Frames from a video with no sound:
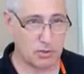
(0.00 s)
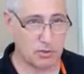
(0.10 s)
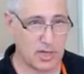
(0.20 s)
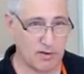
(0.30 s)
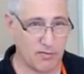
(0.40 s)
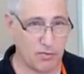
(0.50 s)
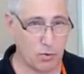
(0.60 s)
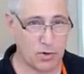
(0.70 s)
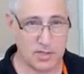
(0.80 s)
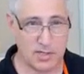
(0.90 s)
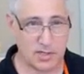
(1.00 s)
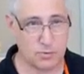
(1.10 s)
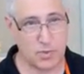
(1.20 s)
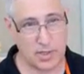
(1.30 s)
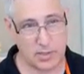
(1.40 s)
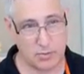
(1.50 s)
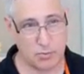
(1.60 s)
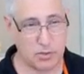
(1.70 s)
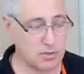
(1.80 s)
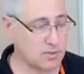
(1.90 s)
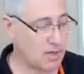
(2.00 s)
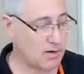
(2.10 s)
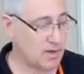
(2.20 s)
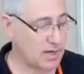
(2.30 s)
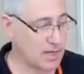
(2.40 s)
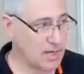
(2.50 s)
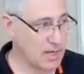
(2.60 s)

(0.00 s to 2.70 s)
you're getting 4 to 6 plus reuses out of it,